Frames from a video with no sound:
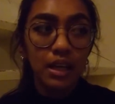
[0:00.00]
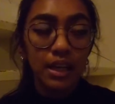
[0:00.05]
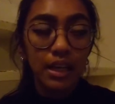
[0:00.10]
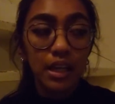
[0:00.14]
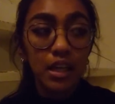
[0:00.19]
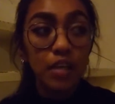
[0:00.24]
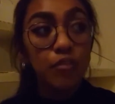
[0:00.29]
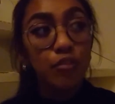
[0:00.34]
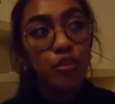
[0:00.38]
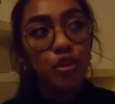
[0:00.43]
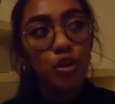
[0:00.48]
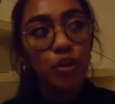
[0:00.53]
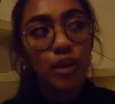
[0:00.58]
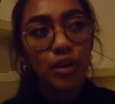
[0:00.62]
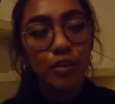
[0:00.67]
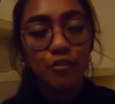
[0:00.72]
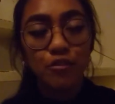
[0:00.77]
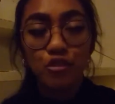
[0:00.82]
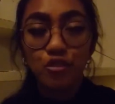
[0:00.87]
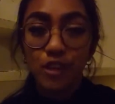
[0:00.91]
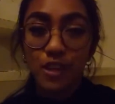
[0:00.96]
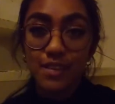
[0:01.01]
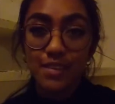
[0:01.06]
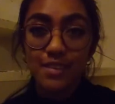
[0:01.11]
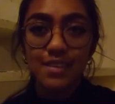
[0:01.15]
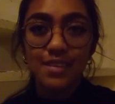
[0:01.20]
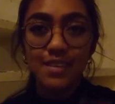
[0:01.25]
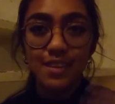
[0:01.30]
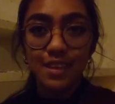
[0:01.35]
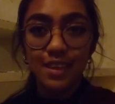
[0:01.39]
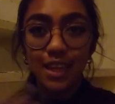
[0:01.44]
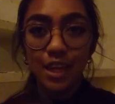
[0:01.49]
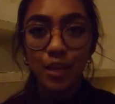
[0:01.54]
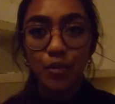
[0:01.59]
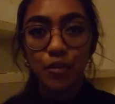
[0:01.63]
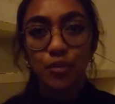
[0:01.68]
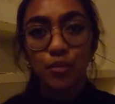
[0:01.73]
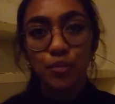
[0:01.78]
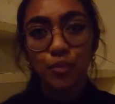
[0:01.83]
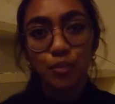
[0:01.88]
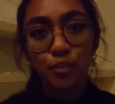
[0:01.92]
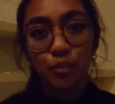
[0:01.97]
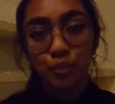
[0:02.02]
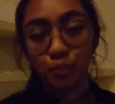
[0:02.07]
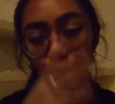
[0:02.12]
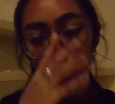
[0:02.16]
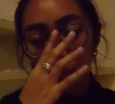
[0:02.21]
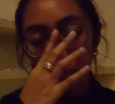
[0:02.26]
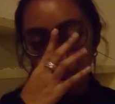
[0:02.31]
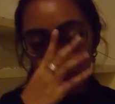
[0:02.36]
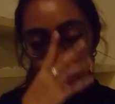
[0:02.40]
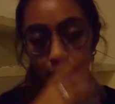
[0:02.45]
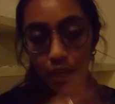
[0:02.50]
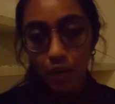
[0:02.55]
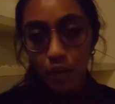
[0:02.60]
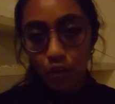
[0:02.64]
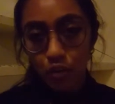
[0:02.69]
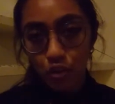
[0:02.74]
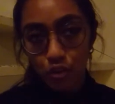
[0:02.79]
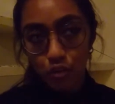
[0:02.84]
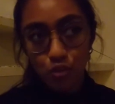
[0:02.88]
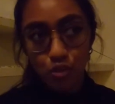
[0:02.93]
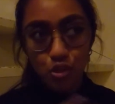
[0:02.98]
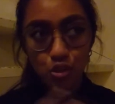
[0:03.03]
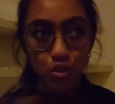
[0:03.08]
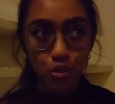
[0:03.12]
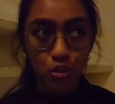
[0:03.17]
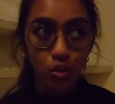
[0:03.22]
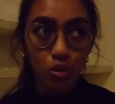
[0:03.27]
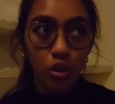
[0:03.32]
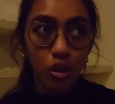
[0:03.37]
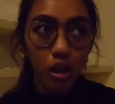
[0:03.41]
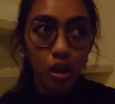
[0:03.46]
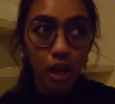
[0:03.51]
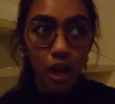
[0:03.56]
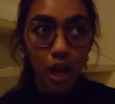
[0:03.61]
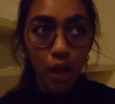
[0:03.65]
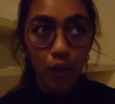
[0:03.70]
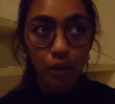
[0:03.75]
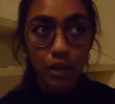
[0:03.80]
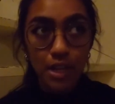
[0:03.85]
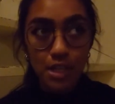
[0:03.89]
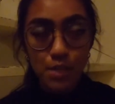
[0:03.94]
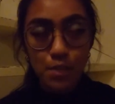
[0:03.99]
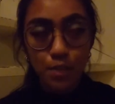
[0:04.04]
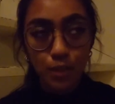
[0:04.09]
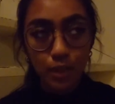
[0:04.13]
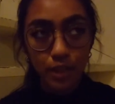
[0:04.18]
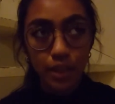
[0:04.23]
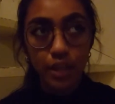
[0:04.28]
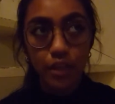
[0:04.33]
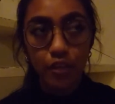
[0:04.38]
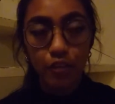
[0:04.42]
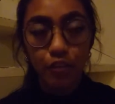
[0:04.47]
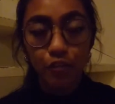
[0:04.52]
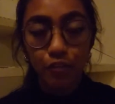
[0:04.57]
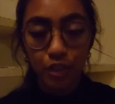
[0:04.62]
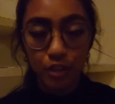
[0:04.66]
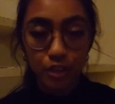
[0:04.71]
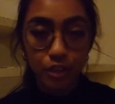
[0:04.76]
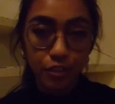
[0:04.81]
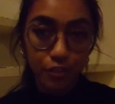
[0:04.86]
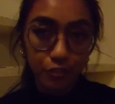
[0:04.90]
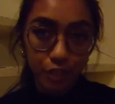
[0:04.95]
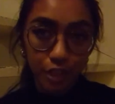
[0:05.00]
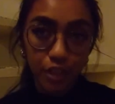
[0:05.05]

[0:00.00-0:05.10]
even though I've tried to disconnect with my heritage for so long, how it has played a very